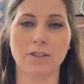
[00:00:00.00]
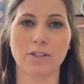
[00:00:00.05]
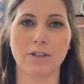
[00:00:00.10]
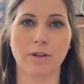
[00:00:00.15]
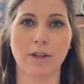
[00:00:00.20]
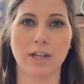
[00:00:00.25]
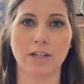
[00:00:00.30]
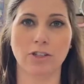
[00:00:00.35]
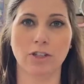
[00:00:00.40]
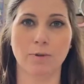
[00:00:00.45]
so
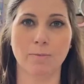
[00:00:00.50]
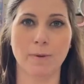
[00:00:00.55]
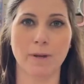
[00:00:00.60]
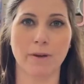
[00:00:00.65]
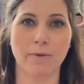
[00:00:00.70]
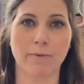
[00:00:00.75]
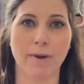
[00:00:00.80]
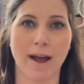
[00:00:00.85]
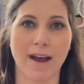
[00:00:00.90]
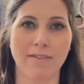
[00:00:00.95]
they should be
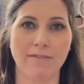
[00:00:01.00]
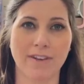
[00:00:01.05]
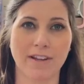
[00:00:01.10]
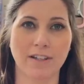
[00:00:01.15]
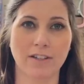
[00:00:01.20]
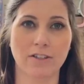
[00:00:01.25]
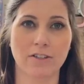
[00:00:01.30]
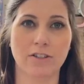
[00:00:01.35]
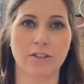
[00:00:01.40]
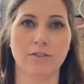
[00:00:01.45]

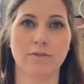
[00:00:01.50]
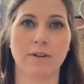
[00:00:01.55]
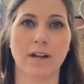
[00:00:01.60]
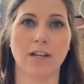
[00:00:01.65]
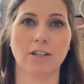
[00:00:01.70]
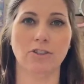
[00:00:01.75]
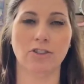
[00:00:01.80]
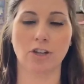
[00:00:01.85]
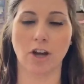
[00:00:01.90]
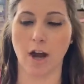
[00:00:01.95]
arriving soon
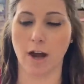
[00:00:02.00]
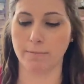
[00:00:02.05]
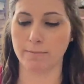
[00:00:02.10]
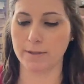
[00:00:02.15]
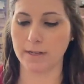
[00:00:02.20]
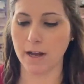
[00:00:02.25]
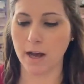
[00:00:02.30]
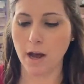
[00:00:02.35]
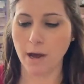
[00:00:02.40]
at shops.